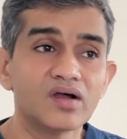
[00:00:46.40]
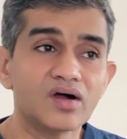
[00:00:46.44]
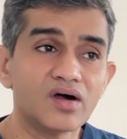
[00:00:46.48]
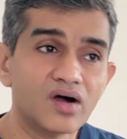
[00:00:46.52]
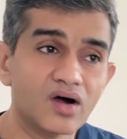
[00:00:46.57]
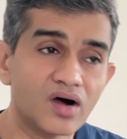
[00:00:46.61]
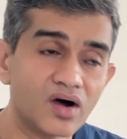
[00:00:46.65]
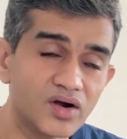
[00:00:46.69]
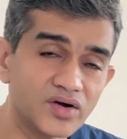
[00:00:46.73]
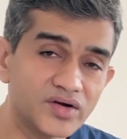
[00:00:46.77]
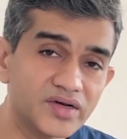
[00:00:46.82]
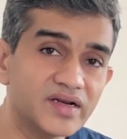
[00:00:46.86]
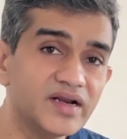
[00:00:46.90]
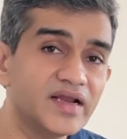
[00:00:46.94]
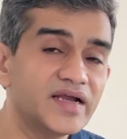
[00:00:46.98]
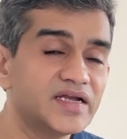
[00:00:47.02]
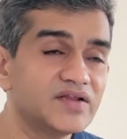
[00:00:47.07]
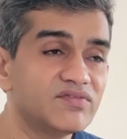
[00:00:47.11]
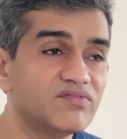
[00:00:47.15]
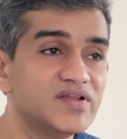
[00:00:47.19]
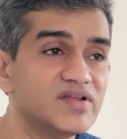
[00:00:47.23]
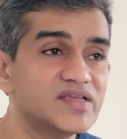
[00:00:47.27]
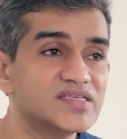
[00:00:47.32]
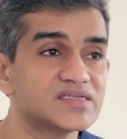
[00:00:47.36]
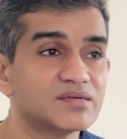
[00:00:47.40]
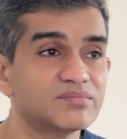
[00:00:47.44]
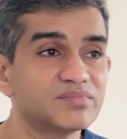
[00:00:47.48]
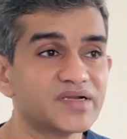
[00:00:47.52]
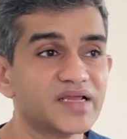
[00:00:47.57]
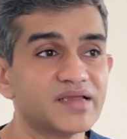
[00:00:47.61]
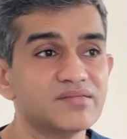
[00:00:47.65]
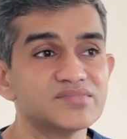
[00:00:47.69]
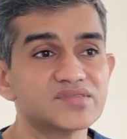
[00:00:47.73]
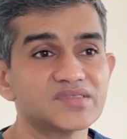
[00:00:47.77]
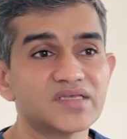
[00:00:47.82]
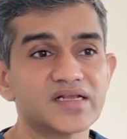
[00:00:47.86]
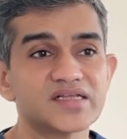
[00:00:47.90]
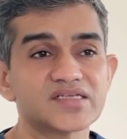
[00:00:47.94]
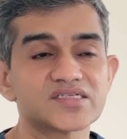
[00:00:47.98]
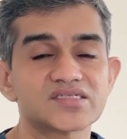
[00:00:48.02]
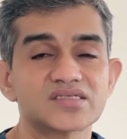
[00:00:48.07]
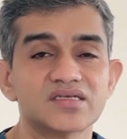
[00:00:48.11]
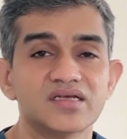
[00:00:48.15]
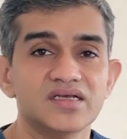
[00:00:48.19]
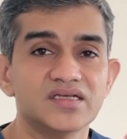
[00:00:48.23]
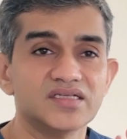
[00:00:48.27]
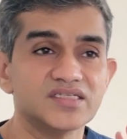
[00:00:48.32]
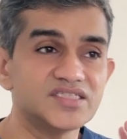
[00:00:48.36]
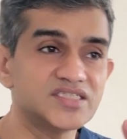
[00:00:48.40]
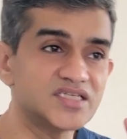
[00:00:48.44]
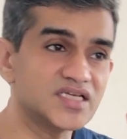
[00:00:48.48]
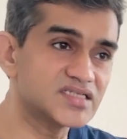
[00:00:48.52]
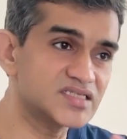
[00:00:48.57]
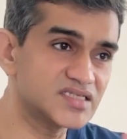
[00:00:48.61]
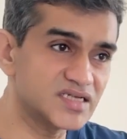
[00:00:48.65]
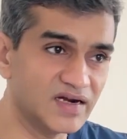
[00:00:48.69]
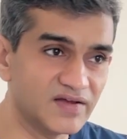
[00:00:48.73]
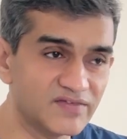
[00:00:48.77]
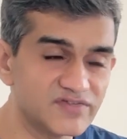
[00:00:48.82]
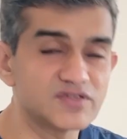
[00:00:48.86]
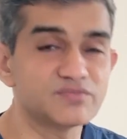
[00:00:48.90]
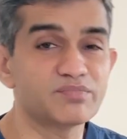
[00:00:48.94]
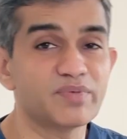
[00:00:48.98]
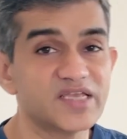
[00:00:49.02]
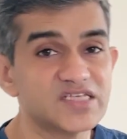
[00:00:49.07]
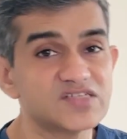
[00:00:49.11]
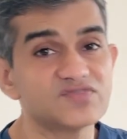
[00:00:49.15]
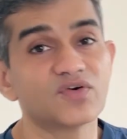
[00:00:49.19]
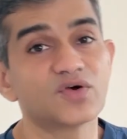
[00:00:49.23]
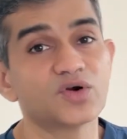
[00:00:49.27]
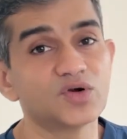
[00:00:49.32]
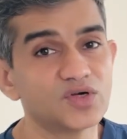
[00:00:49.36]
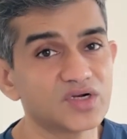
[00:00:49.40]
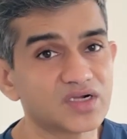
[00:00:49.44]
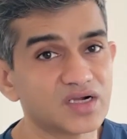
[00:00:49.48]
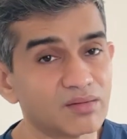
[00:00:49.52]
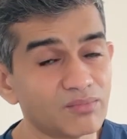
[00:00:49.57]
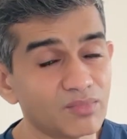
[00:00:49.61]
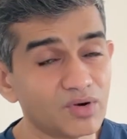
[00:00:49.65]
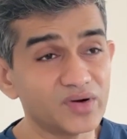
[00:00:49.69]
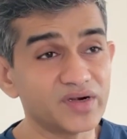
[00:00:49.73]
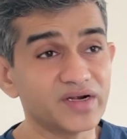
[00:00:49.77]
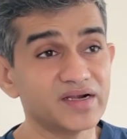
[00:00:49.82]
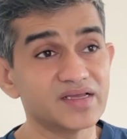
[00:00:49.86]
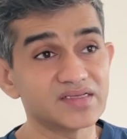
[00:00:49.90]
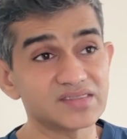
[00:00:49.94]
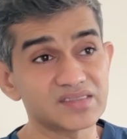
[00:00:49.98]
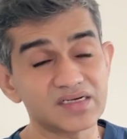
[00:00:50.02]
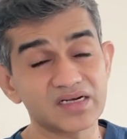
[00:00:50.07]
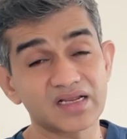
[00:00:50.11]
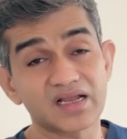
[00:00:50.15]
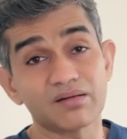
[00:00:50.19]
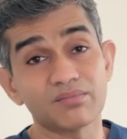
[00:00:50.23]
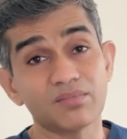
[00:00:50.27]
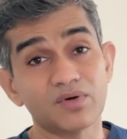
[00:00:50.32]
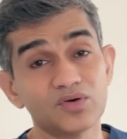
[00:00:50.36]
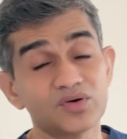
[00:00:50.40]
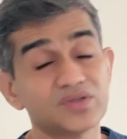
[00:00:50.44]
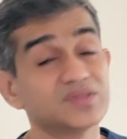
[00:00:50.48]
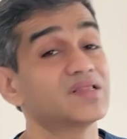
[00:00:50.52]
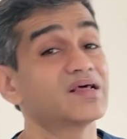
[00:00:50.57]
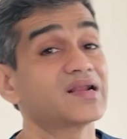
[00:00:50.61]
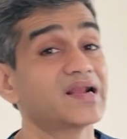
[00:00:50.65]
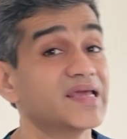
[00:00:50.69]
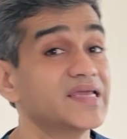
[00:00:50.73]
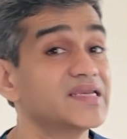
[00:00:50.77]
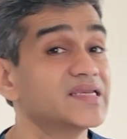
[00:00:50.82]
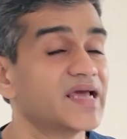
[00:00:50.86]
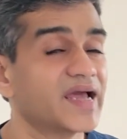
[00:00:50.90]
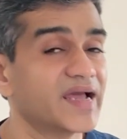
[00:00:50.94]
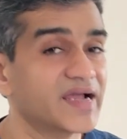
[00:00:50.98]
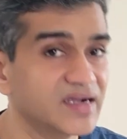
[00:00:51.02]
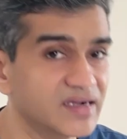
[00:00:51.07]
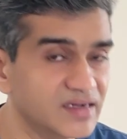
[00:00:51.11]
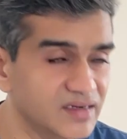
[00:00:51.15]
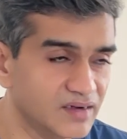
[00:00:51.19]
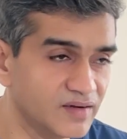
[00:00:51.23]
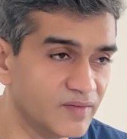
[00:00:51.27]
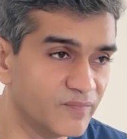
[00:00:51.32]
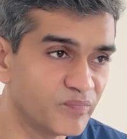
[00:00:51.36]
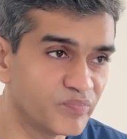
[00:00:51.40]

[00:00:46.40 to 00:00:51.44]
Alternatively, sometimes there is just enough space for it to come out, it doesn't come out in the right angle.